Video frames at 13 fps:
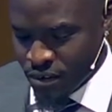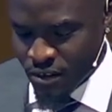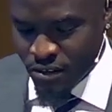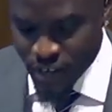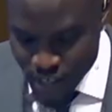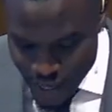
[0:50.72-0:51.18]

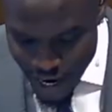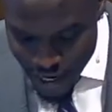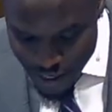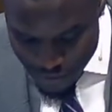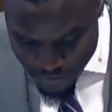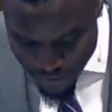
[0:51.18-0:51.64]
The
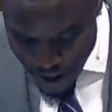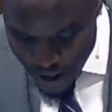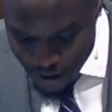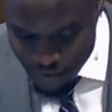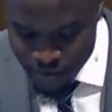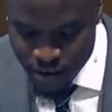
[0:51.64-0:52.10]

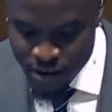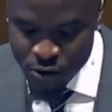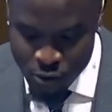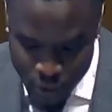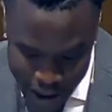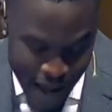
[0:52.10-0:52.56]
9-to-5
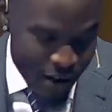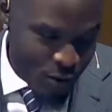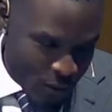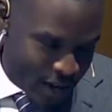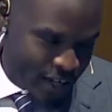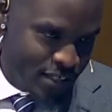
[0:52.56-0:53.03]
rat
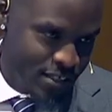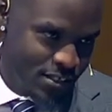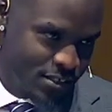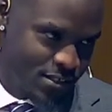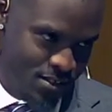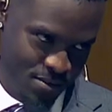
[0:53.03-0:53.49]

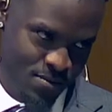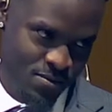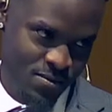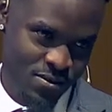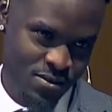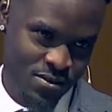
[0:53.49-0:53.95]
race
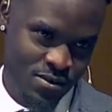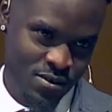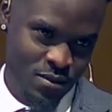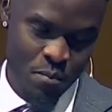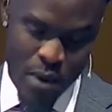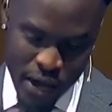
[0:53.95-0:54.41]

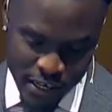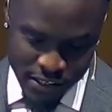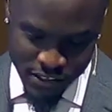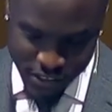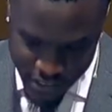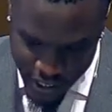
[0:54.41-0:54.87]
may
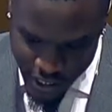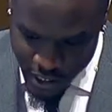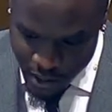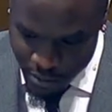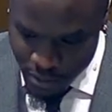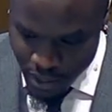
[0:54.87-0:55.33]

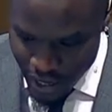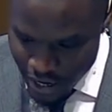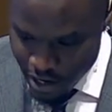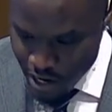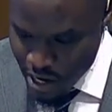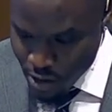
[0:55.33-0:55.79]
seem
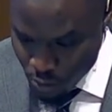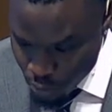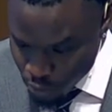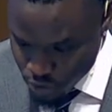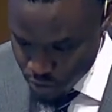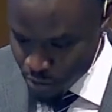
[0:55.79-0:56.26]
like a
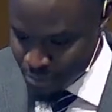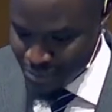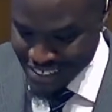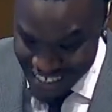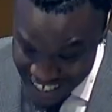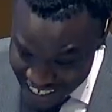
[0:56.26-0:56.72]
gruesome,
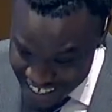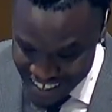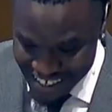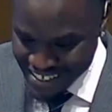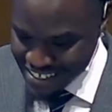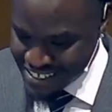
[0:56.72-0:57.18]

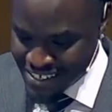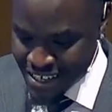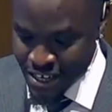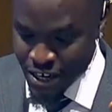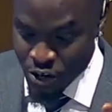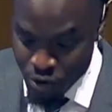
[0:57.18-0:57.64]
tedious
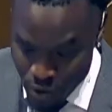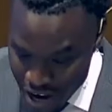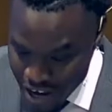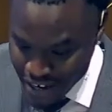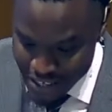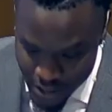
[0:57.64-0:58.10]

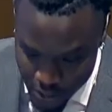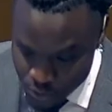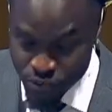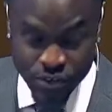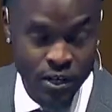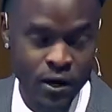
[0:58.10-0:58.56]
grind to
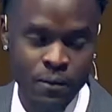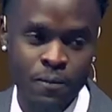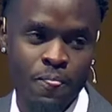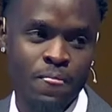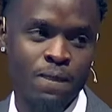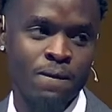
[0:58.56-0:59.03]
some.
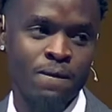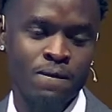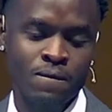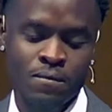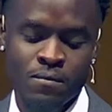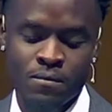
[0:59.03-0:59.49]

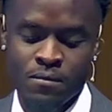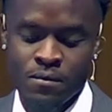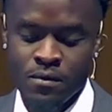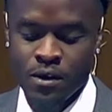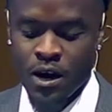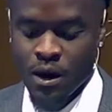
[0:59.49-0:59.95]

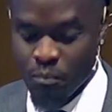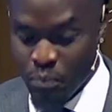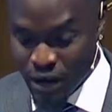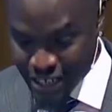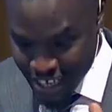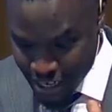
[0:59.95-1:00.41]

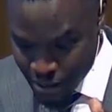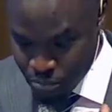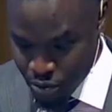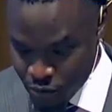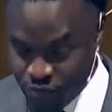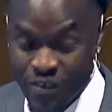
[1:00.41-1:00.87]
But it
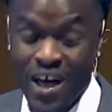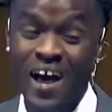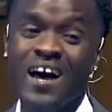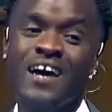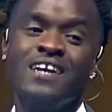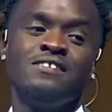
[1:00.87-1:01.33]

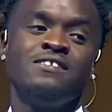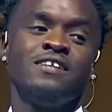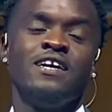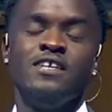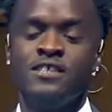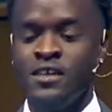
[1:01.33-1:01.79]
provides
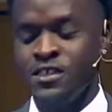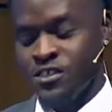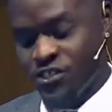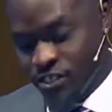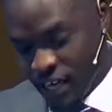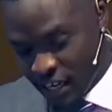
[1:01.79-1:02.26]
a
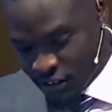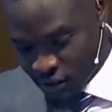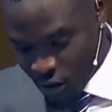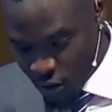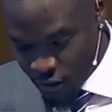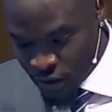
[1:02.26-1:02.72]
sense
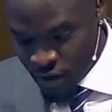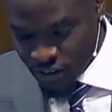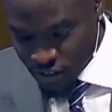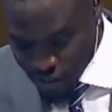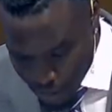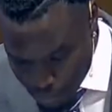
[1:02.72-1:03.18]
of
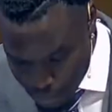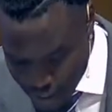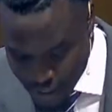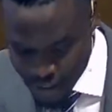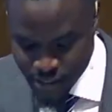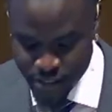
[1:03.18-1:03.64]

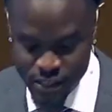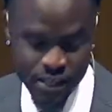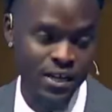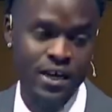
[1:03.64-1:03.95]
stability